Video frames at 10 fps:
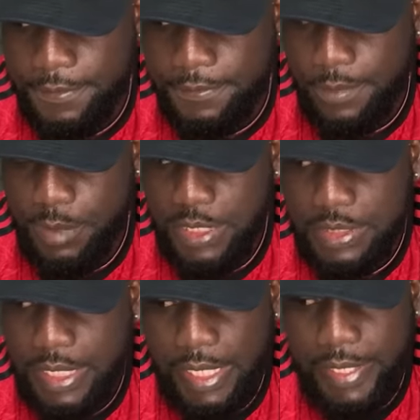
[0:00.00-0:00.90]
So
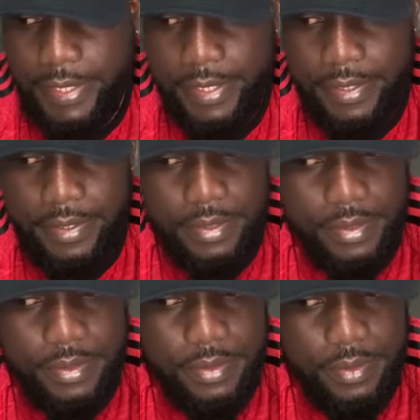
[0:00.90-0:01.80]
basically,
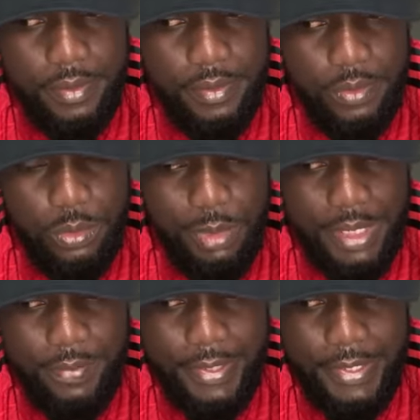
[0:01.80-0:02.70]

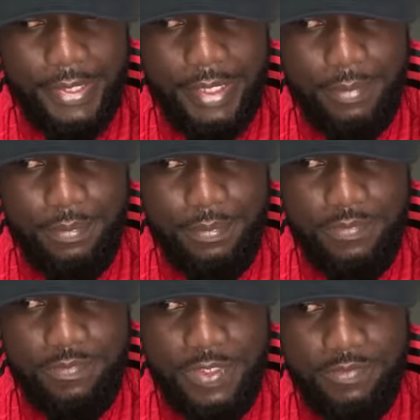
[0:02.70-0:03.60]
woman when are
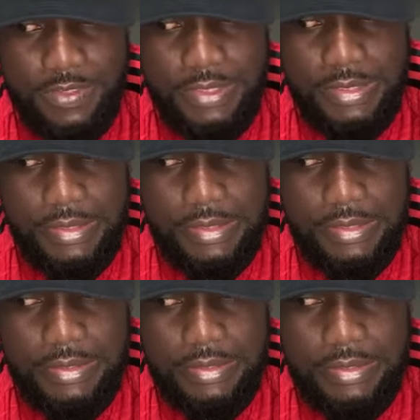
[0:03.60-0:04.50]
them 50s
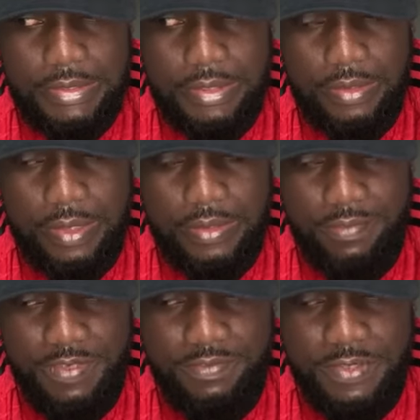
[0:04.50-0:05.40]
to
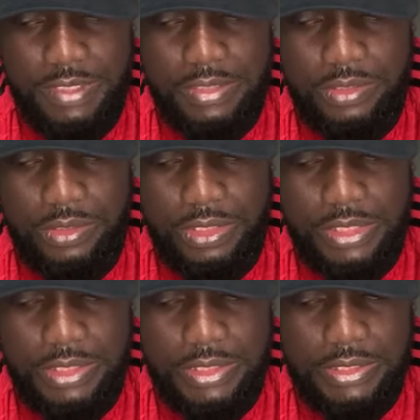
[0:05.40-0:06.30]

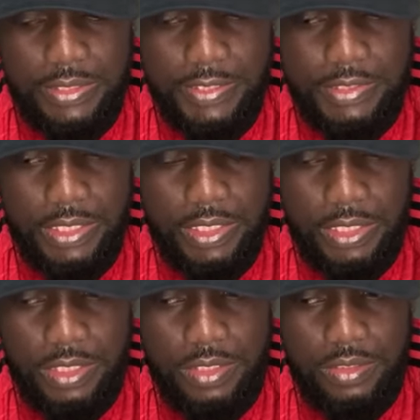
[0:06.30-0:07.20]
60s, you say?
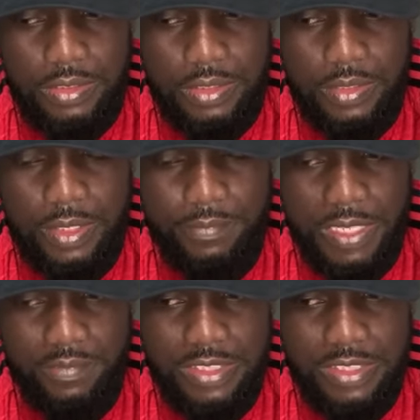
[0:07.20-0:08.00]
They're not